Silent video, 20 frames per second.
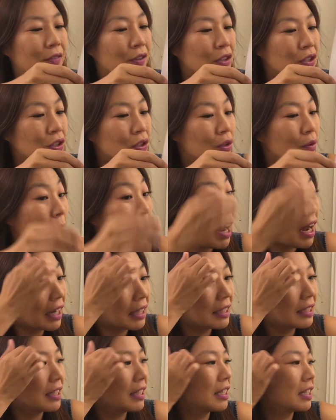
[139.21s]
for 2
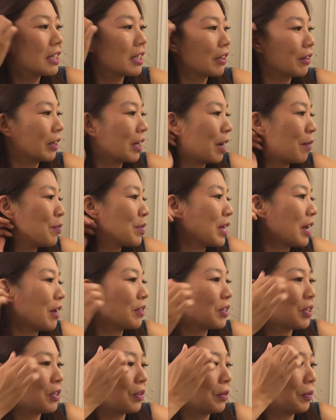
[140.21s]
boxes. So it comes
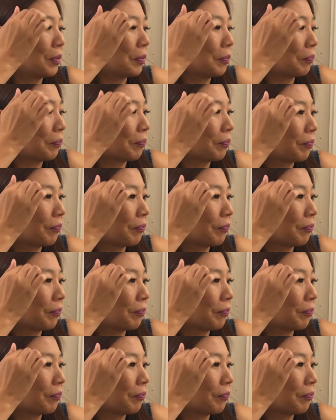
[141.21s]
out to